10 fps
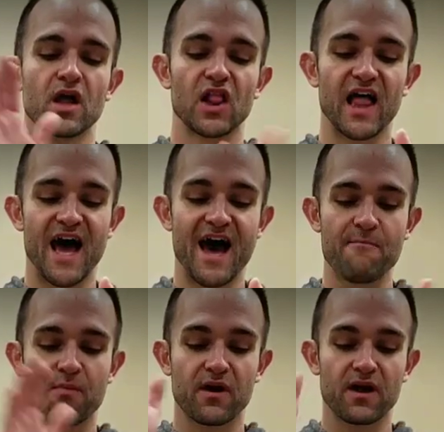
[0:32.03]

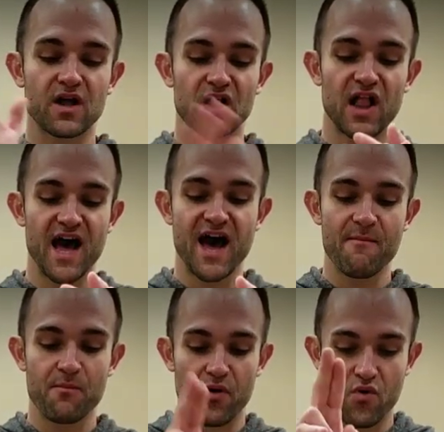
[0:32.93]
Clap,
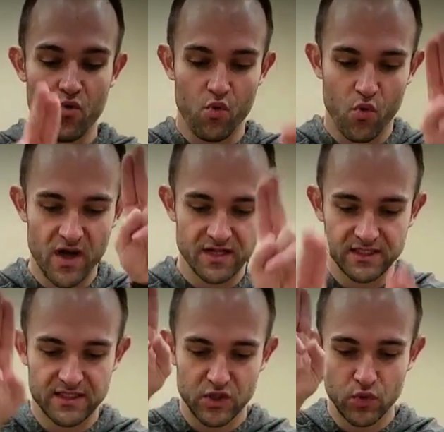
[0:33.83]
clap, one,
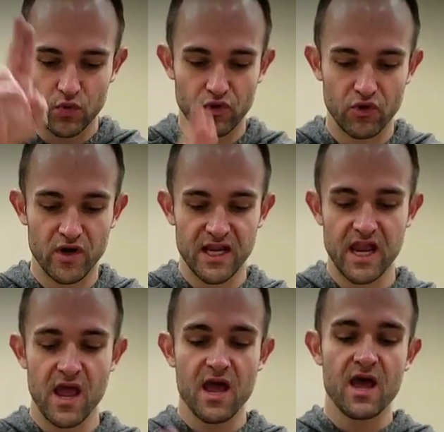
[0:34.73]
two, three.